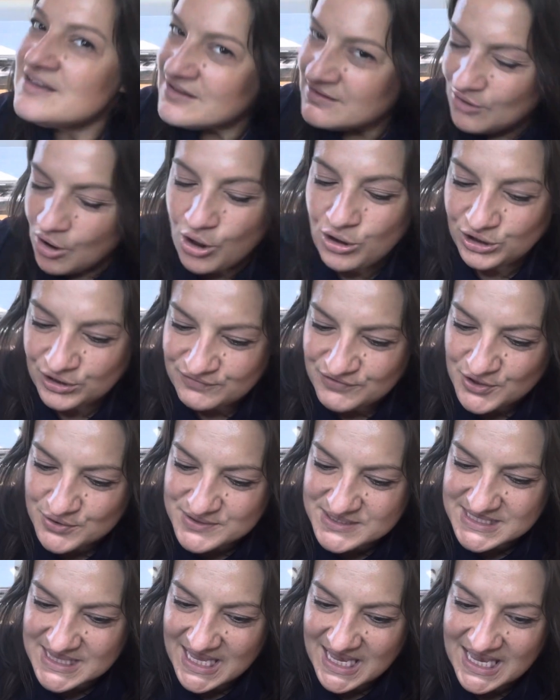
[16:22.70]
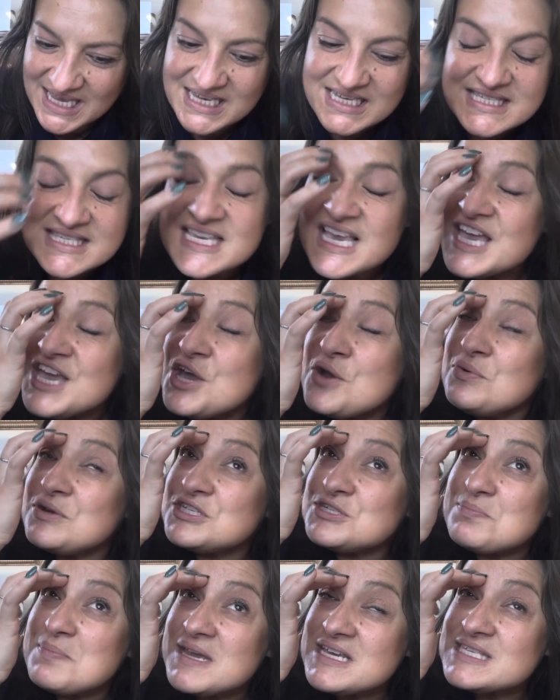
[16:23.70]
all of those things,
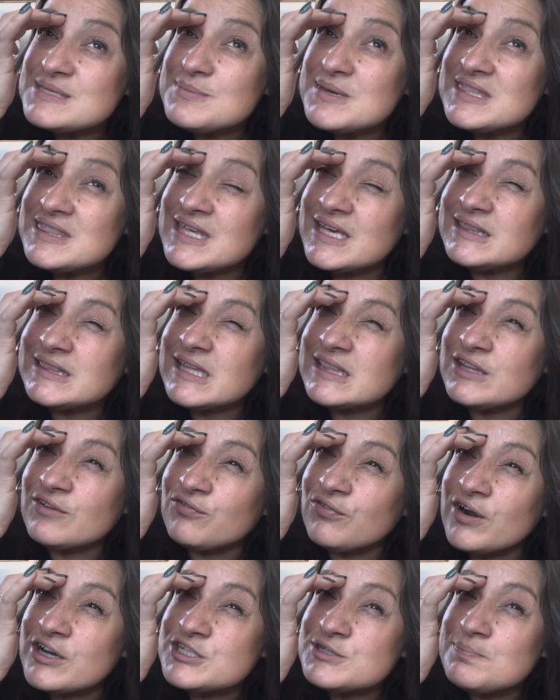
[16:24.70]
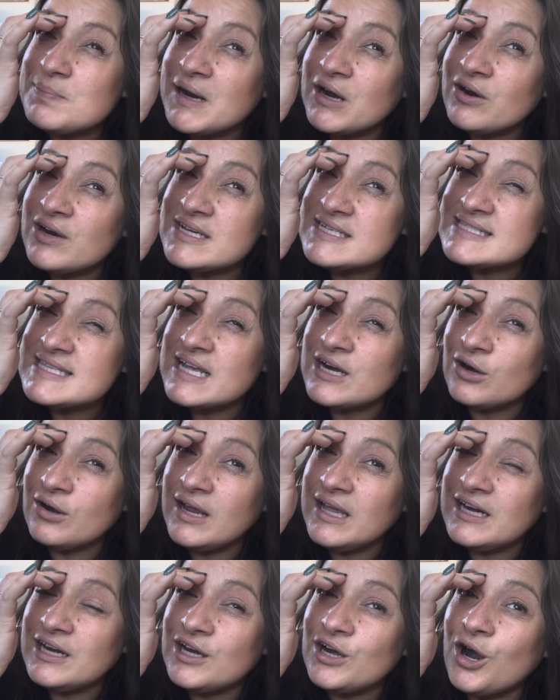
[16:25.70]
which makes me think that the fresh berries that are
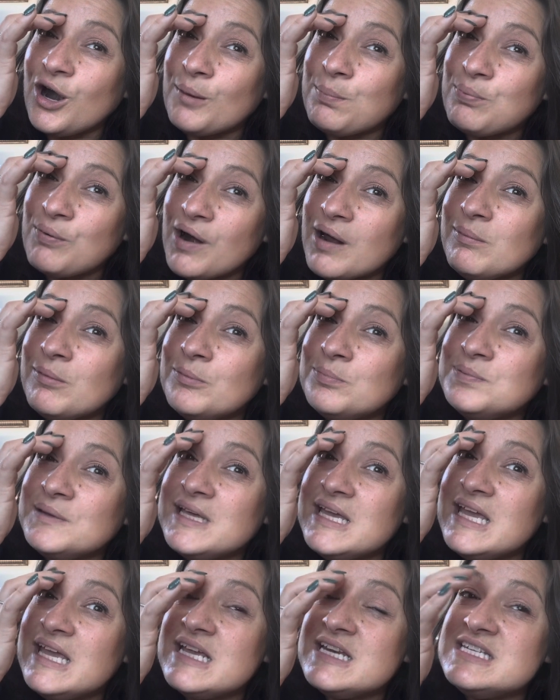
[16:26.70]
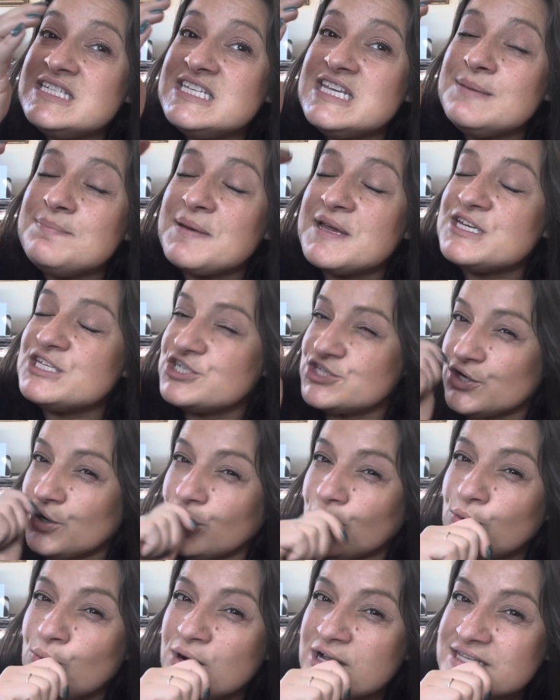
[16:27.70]
in it are probably deep and
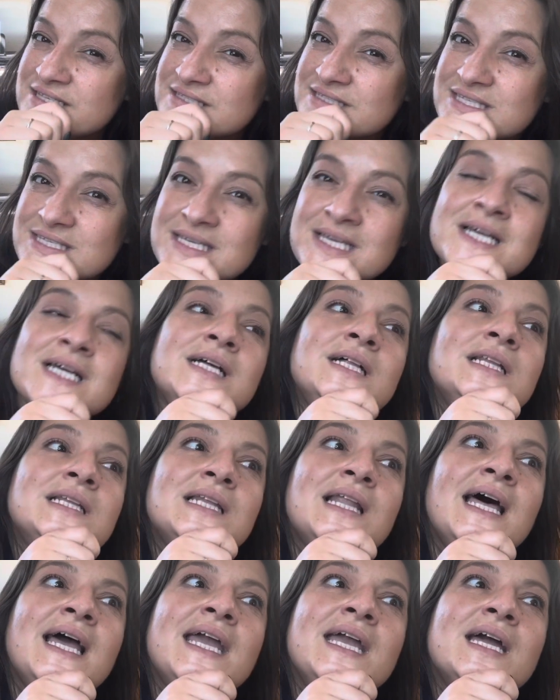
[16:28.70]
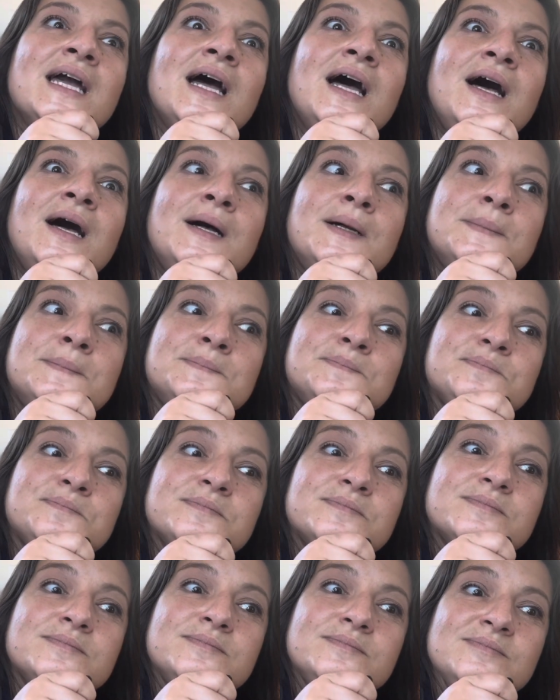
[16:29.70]
dark ones, like
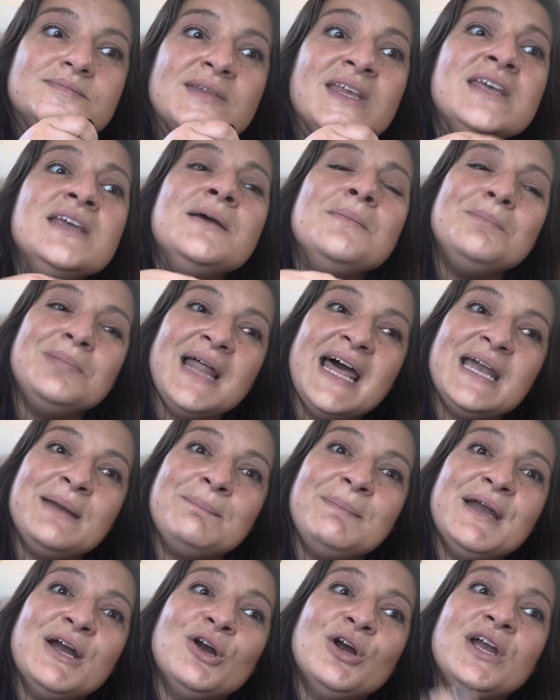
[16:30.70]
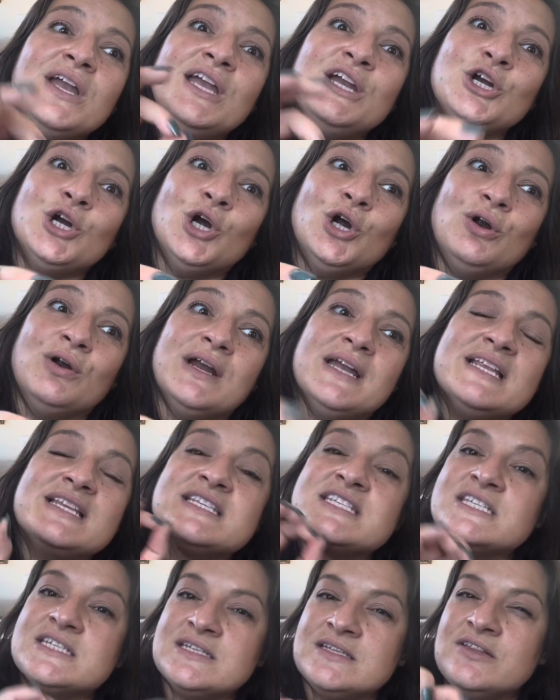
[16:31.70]
blackberry,
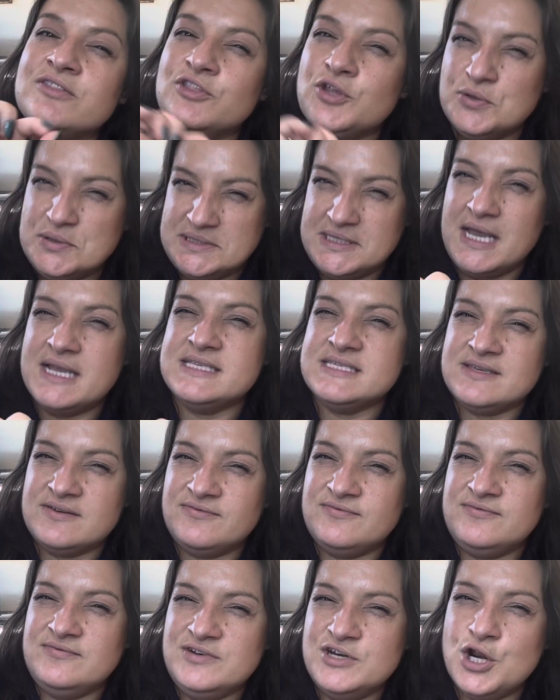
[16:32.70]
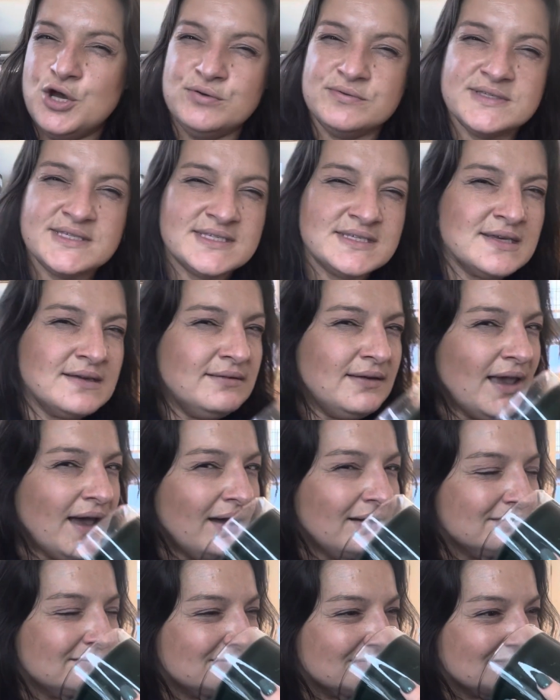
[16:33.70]
currant, those kinds of notes,
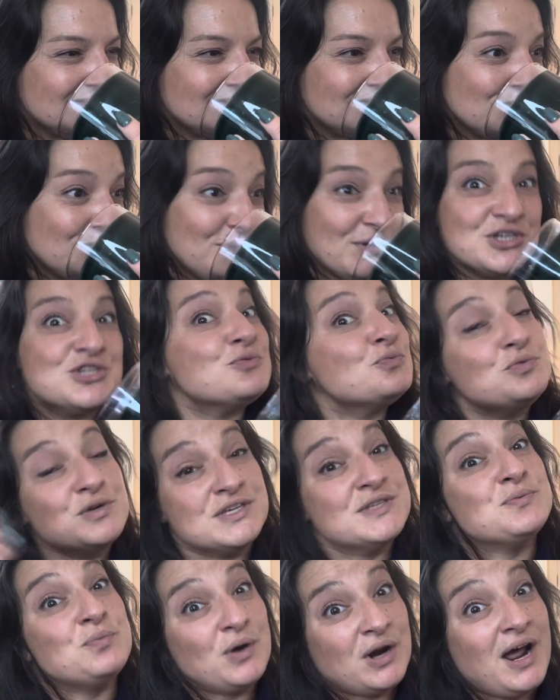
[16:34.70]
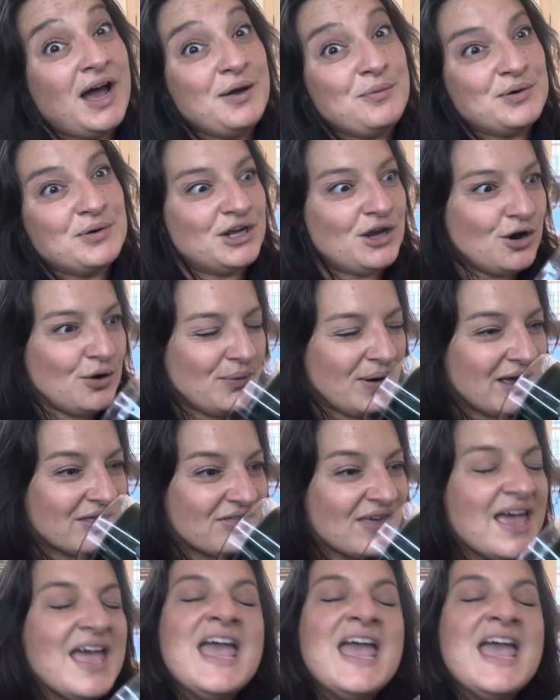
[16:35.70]
yeah? Which is what I would go with.